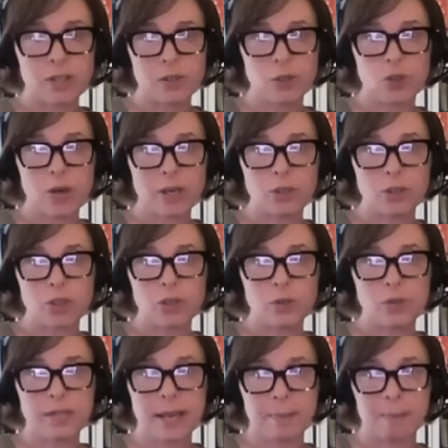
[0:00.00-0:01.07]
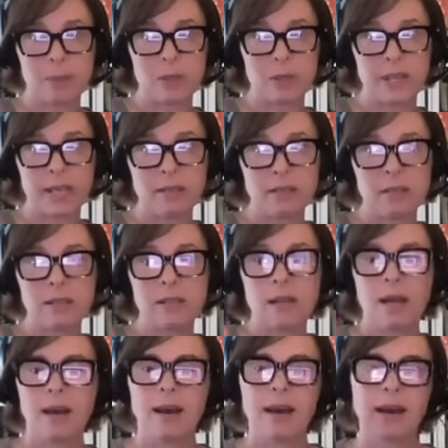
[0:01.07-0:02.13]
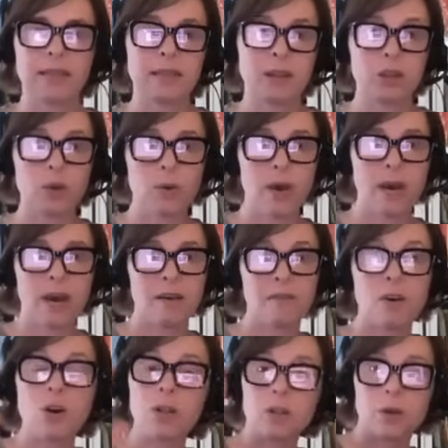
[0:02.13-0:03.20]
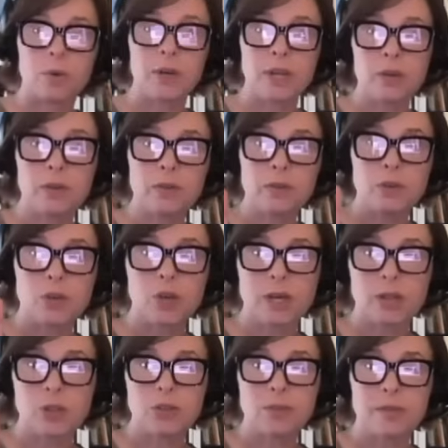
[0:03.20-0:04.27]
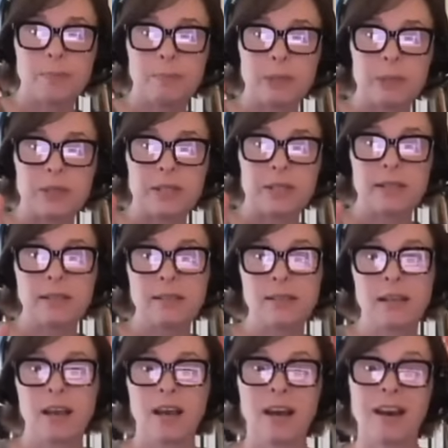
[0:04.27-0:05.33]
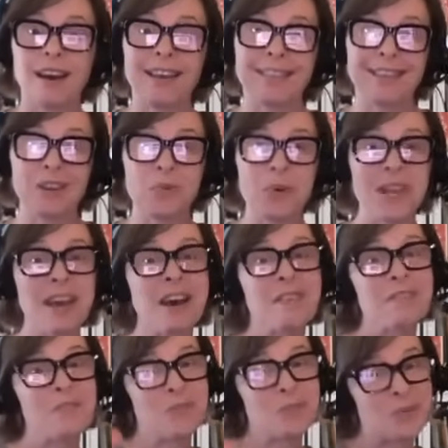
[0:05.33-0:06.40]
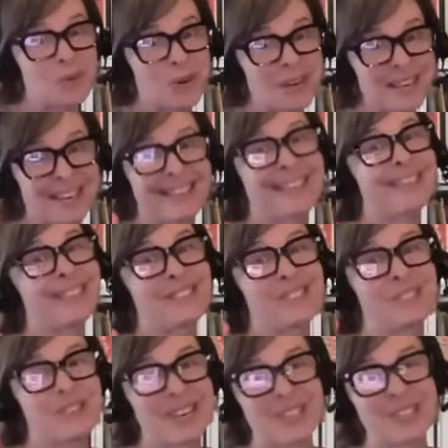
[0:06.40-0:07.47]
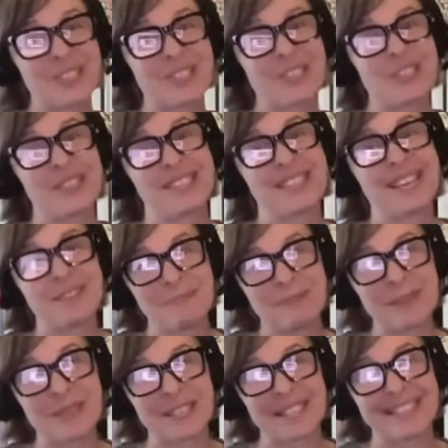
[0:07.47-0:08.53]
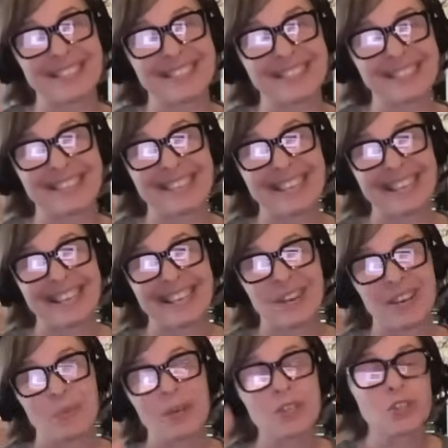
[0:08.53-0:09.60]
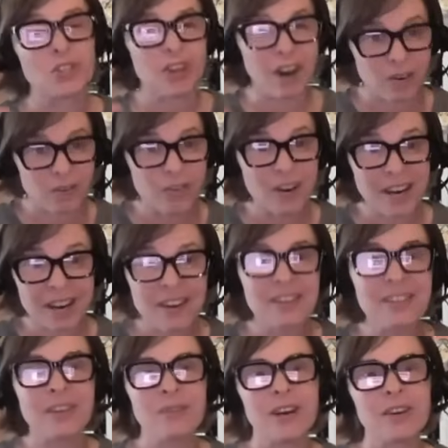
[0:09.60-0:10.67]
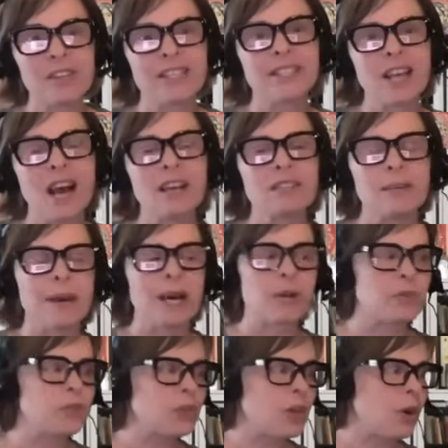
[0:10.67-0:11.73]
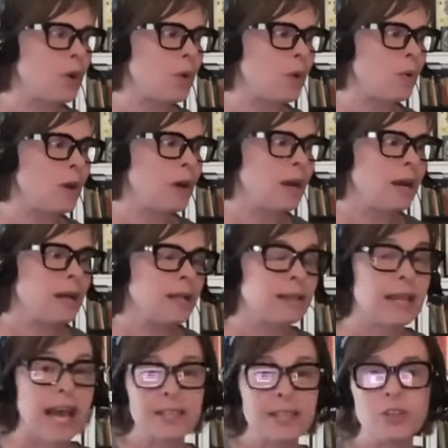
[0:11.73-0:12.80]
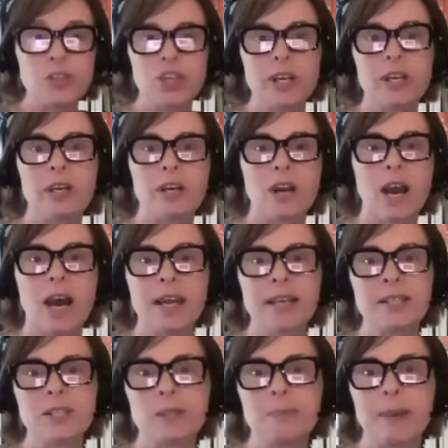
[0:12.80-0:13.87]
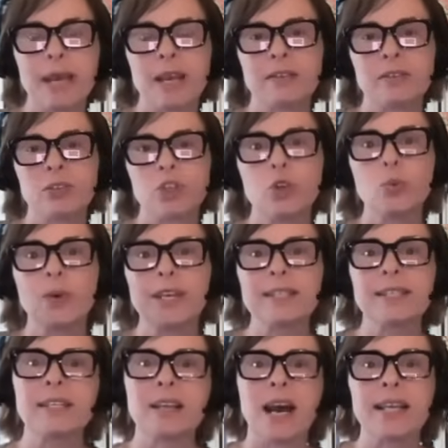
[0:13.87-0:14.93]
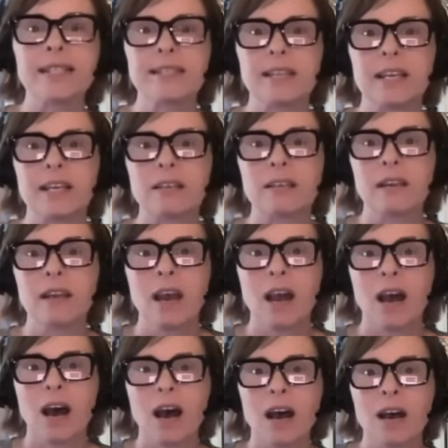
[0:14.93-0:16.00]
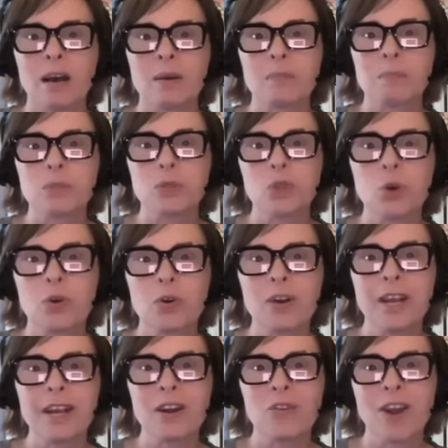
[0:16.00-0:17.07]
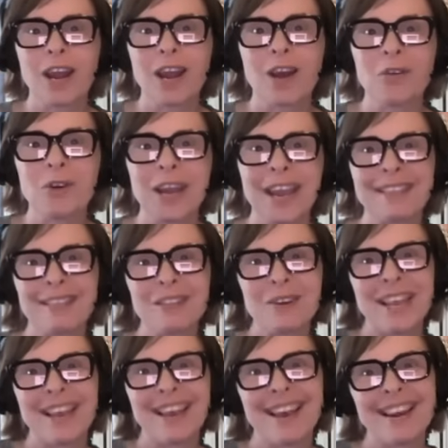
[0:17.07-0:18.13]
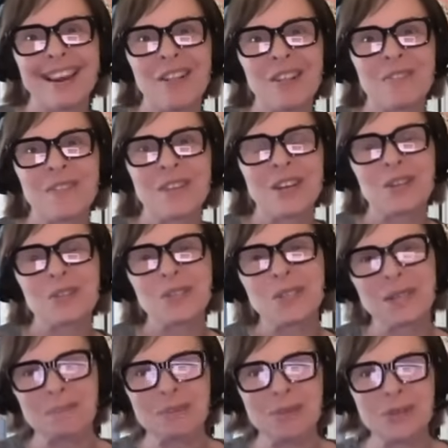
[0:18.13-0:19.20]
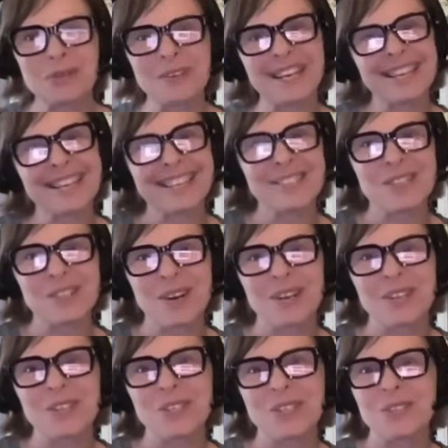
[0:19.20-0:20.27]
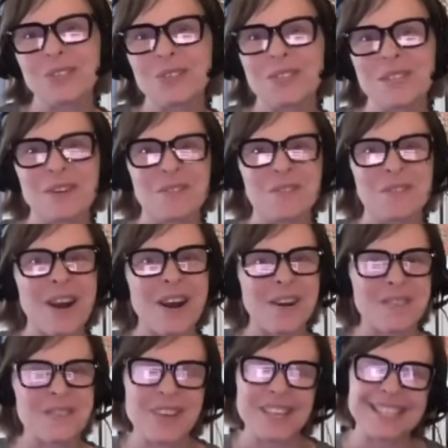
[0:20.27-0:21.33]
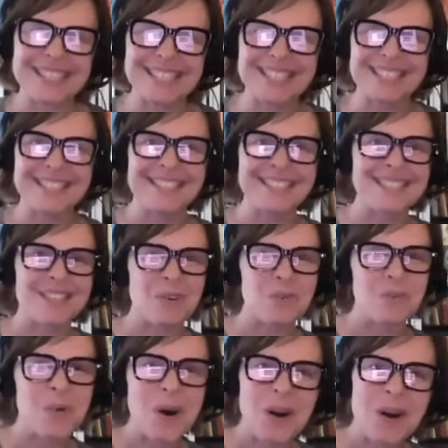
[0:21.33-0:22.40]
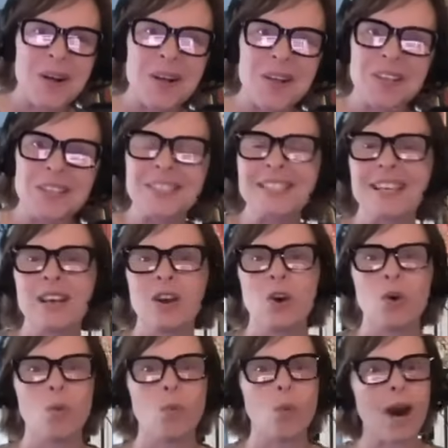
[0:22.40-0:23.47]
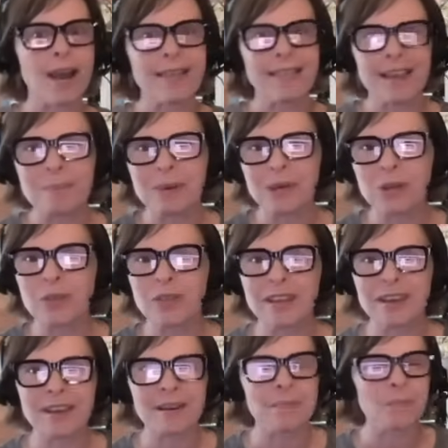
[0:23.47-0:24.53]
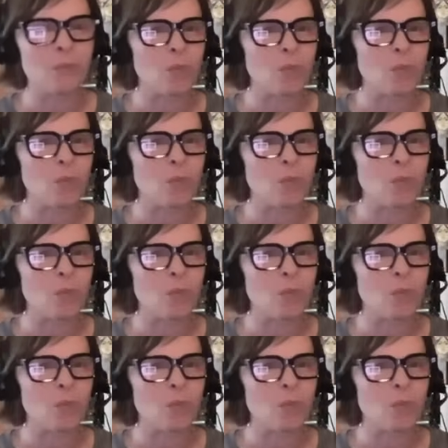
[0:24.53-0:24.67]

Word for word: structures and buildings. I think you have colonial structures and buildings. I think we have Nordic structures and buildings. Wow which are rarely, rarely talked about. So last year, I spent two weeks in Iceland um, touring around and looking at all of their subterranean structures, their rock fences, their walls, why they build them,